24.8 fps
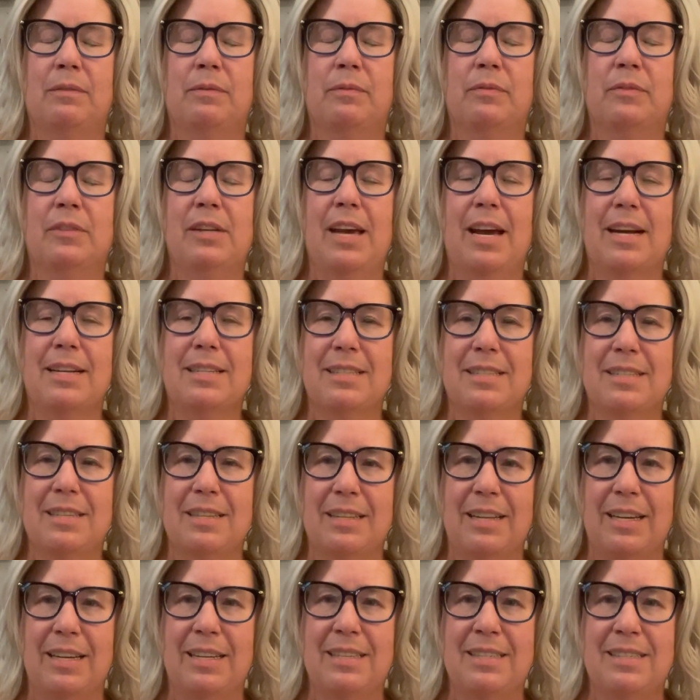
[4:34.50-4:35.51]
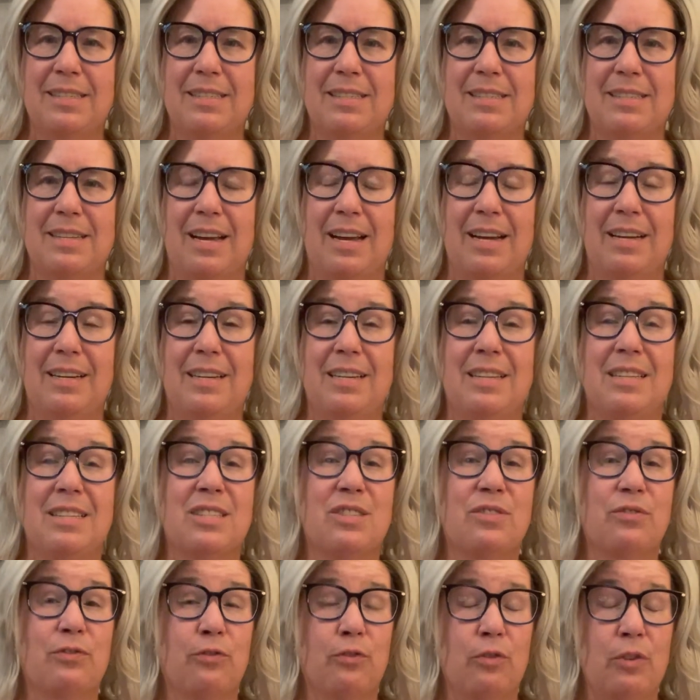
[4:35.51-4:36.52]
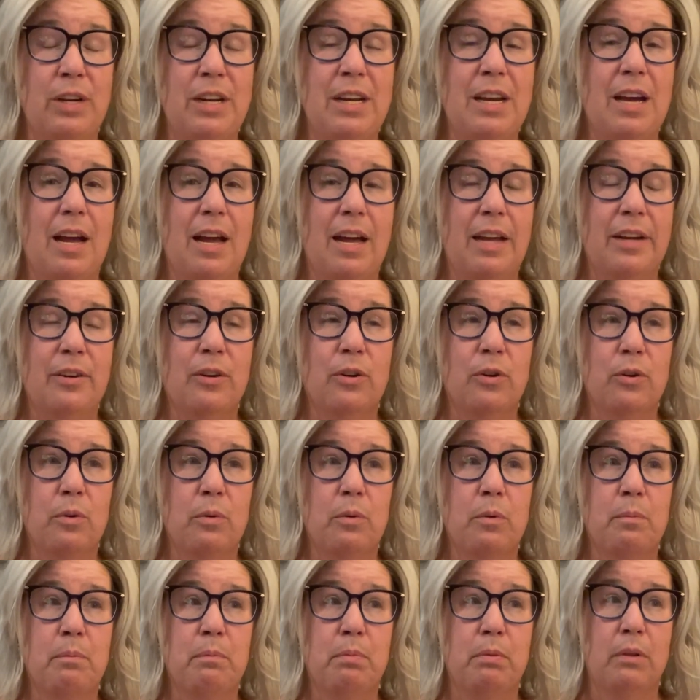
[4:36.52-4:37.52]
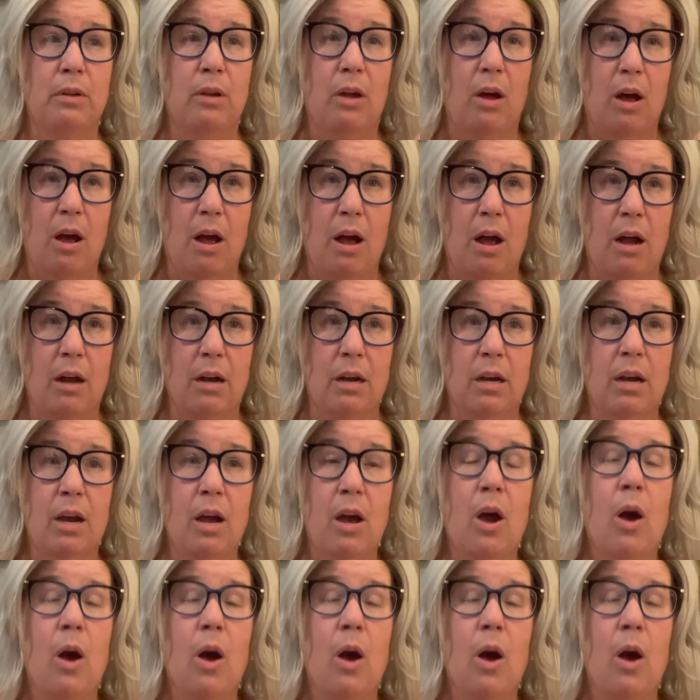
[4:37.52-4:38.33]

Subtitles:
Cactus and Lace Design. It is free on her blog,